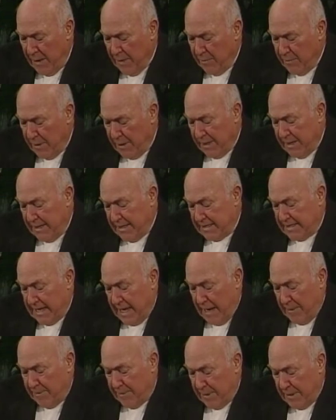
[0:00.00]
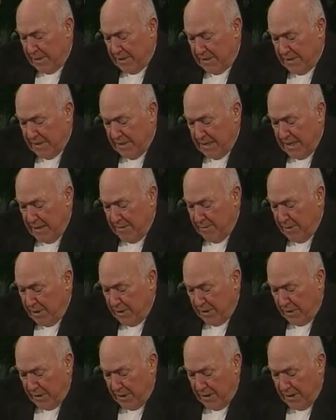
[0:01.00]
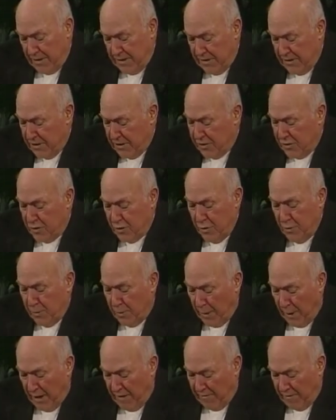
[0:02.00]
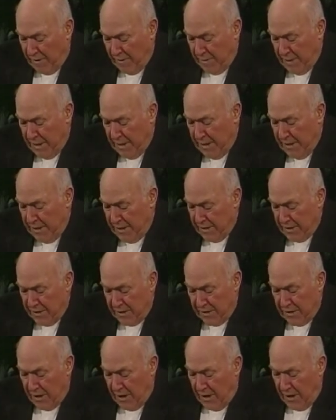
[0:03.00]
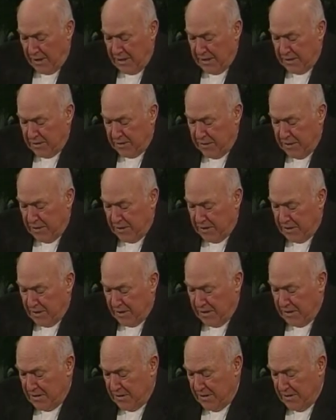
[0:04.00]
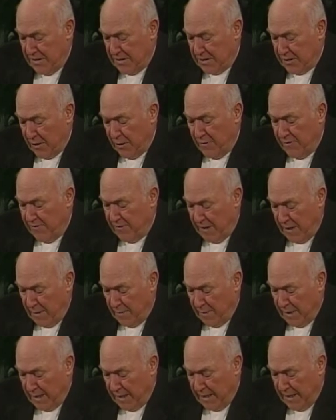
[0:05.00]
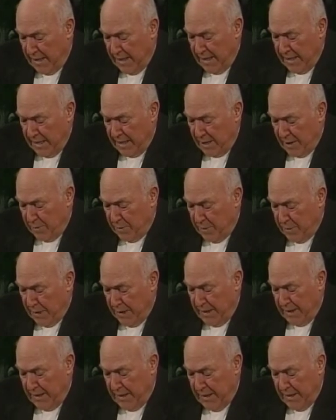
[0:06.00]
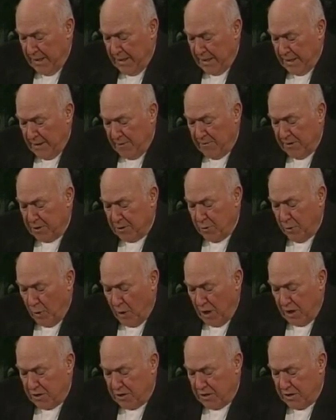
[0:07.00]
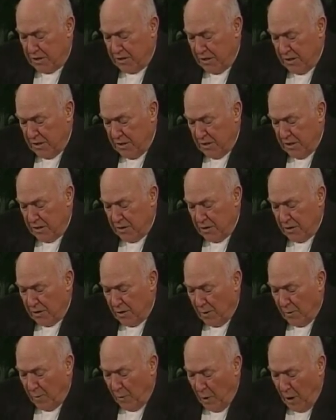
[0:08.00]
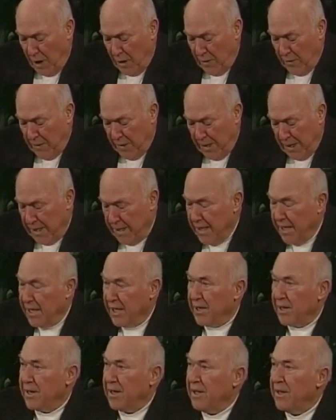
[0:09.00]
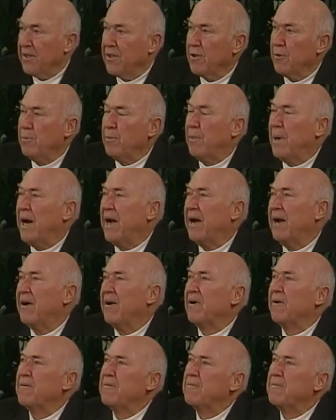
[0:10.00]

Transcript: But it has happened unto them according to the true proverb the dog has returned to his own vomit, and the pig that was washed to her wallowing in the mire.